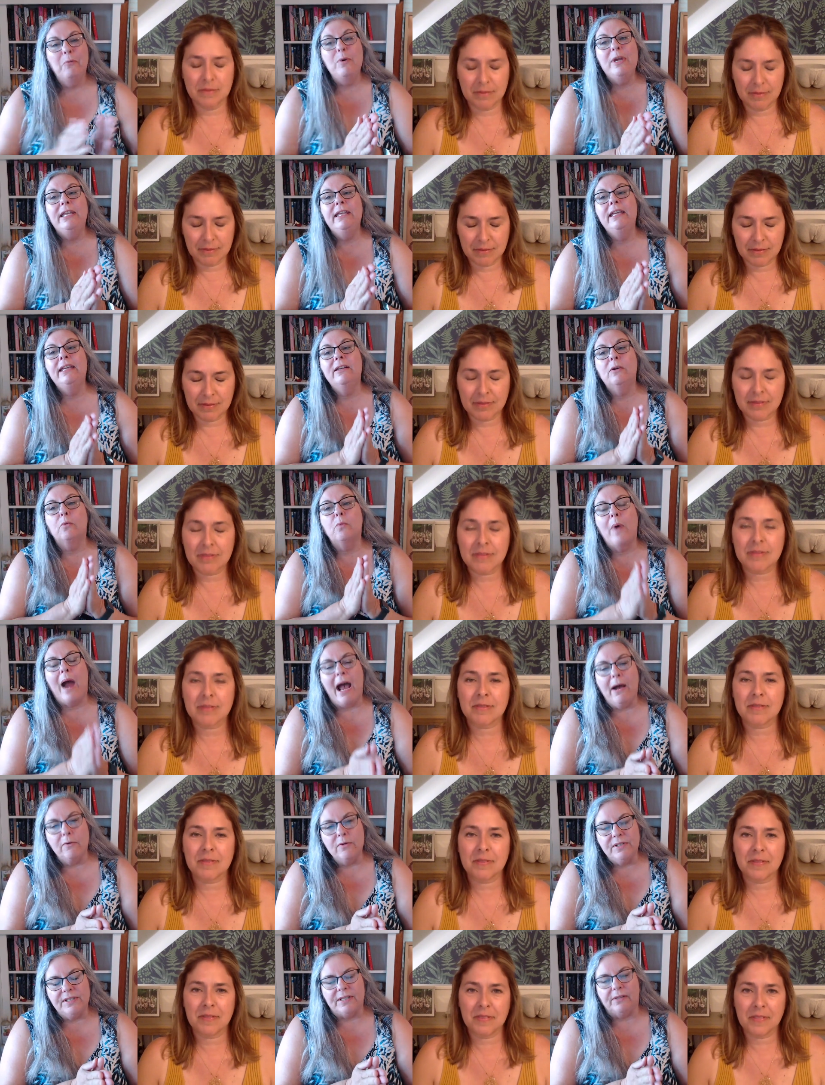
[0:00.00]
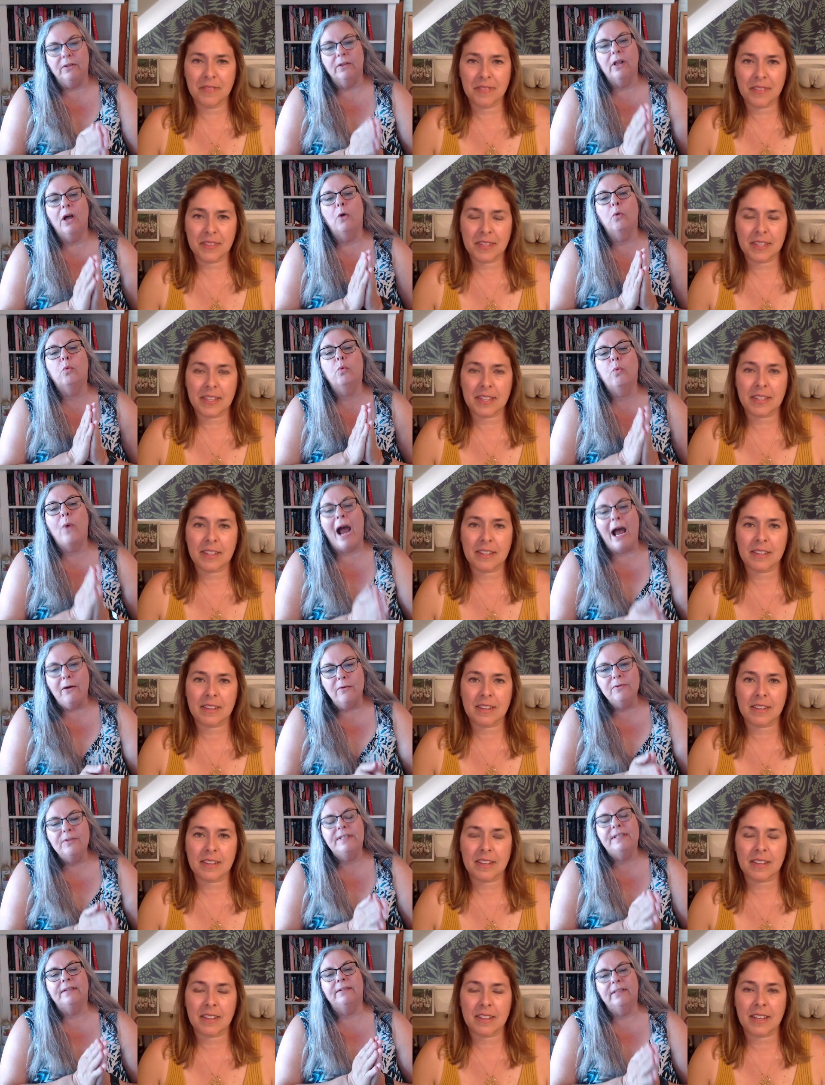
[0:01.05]
Speaker 1: we need arousal.
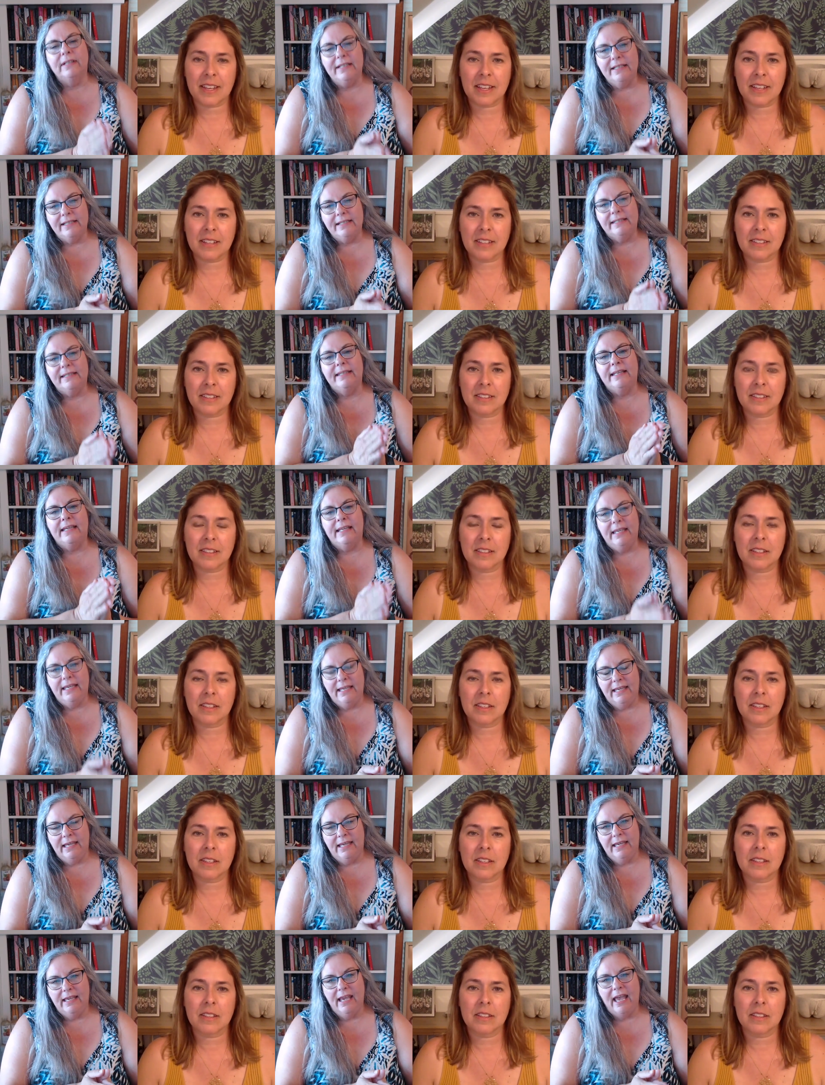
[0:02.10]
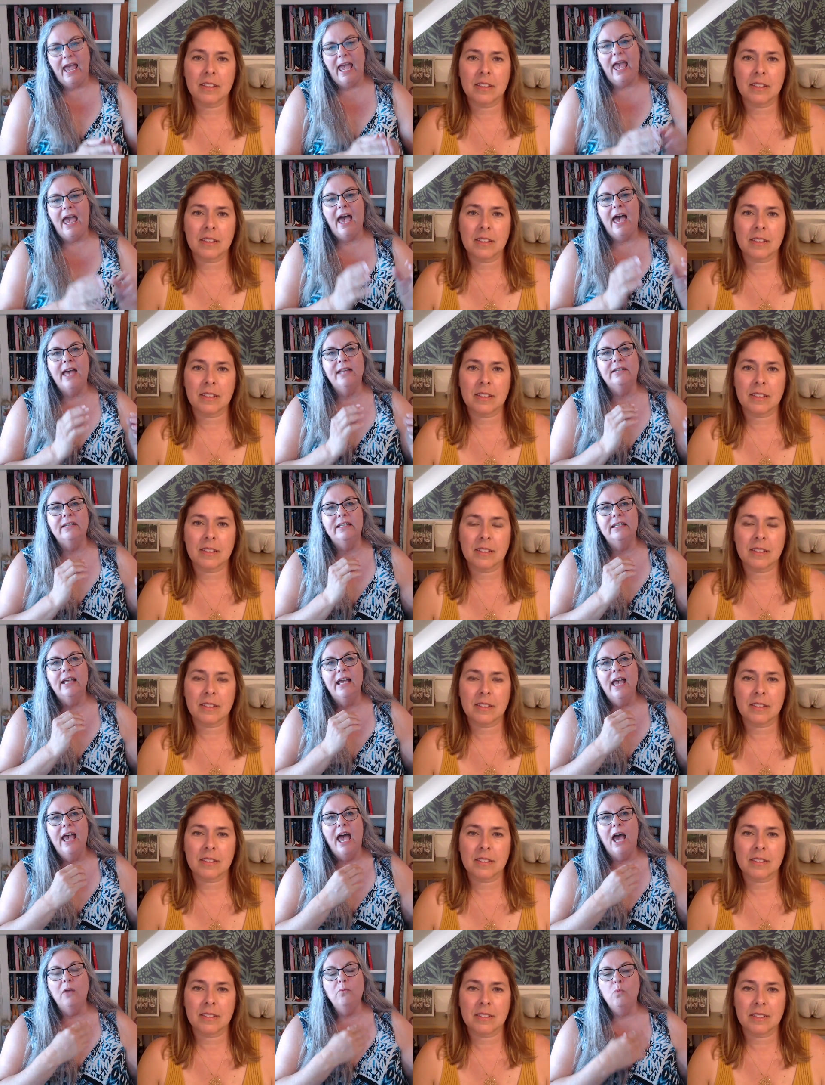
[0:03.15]
Arousal is the key. And
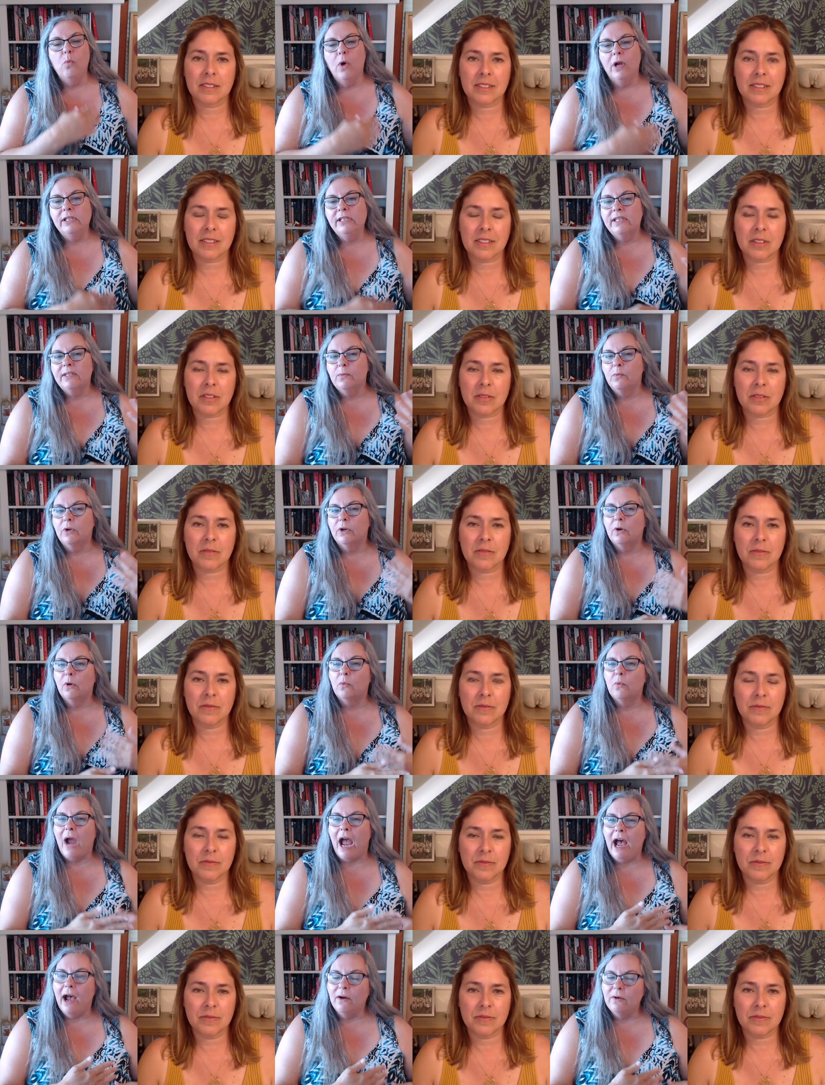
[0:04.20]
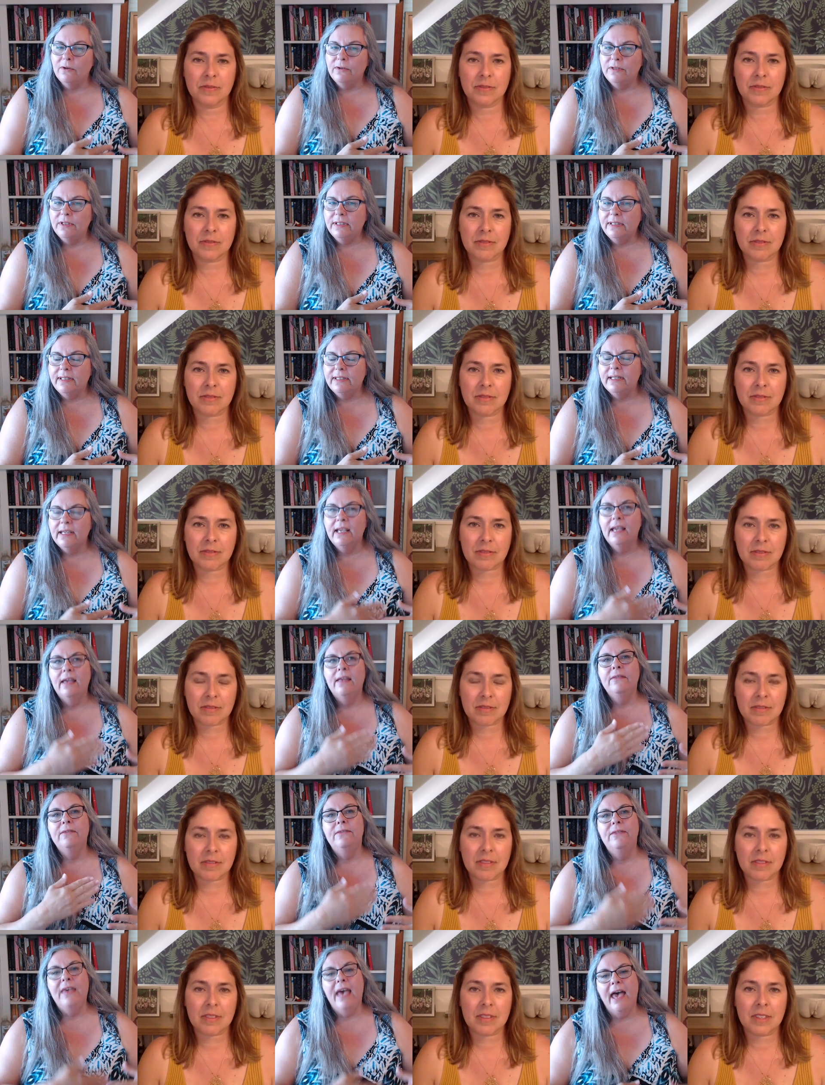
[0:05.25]
and once we're aroused,
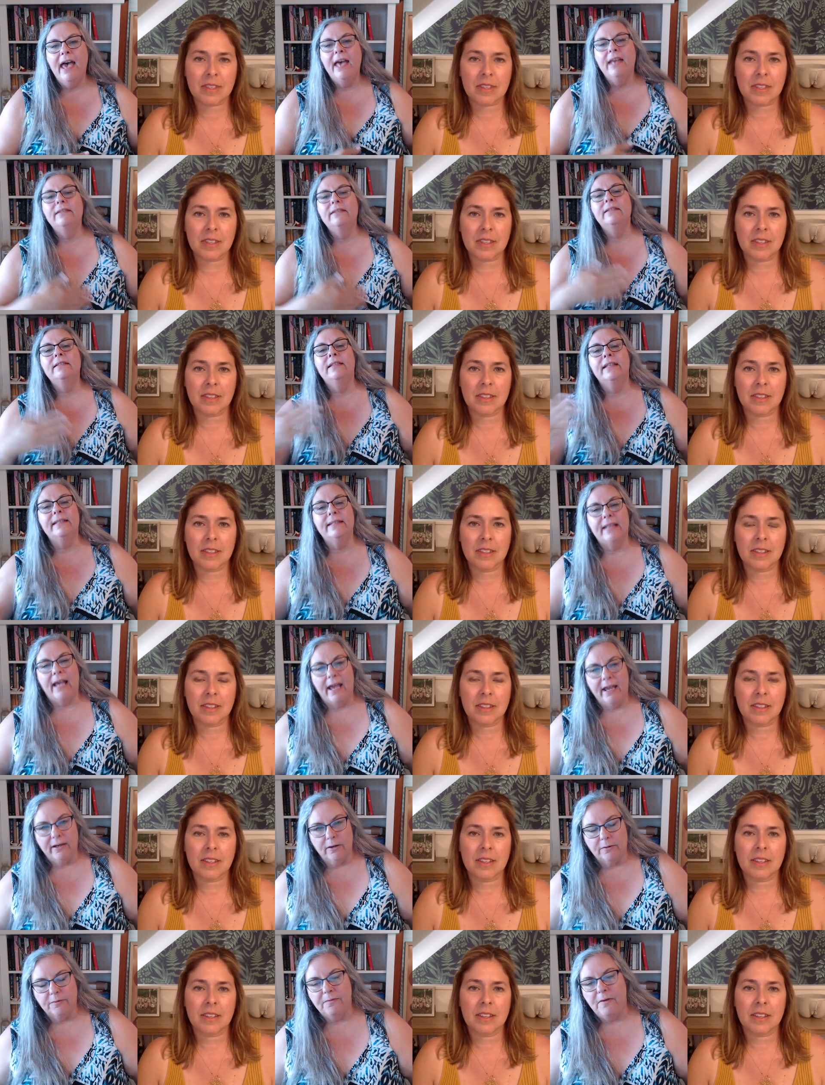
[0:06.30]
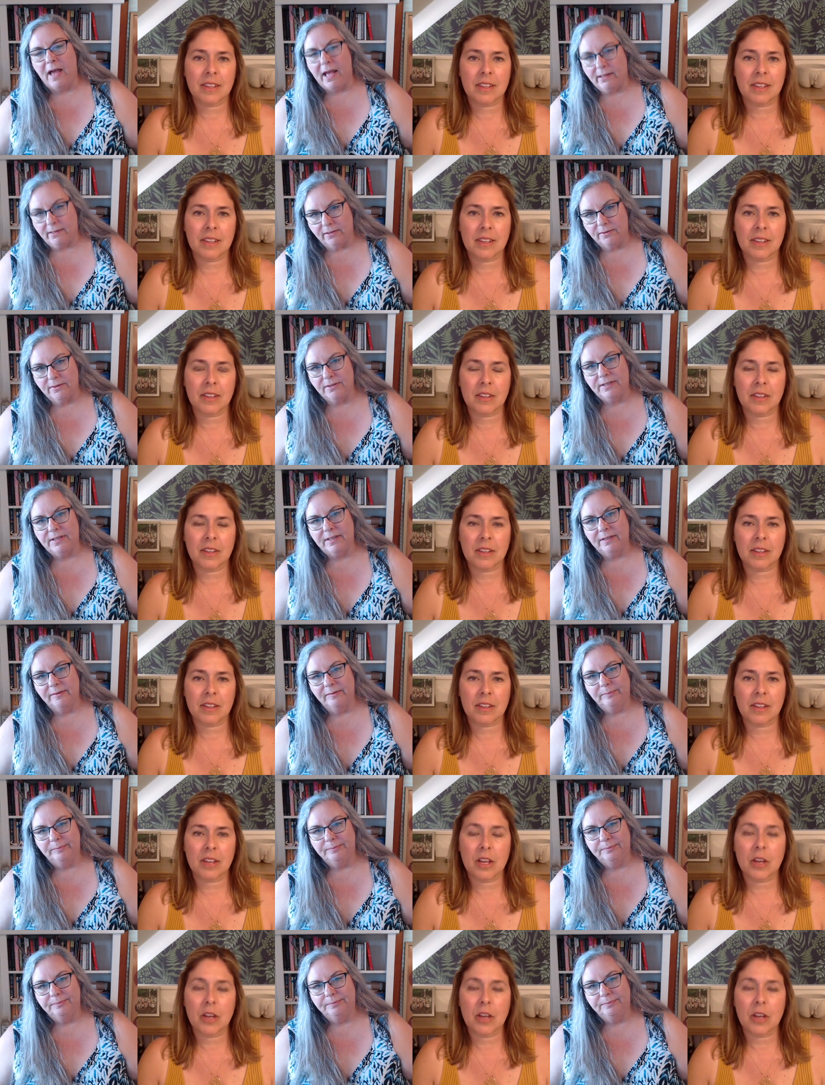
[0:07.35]
then desire follows.